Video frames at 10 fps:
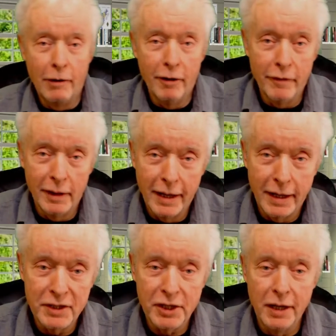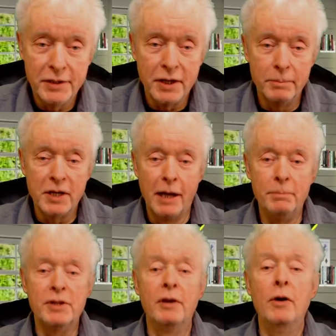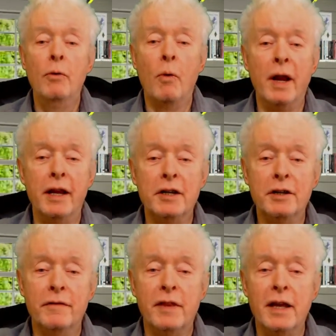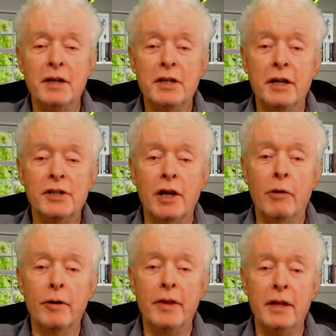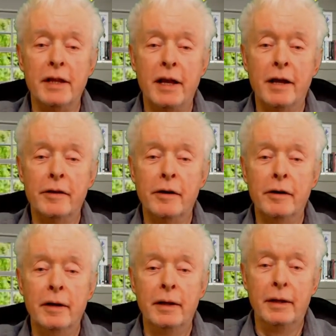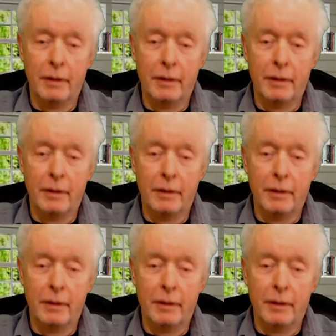However, like I said, sometimes one end of the antenna is lower than the other.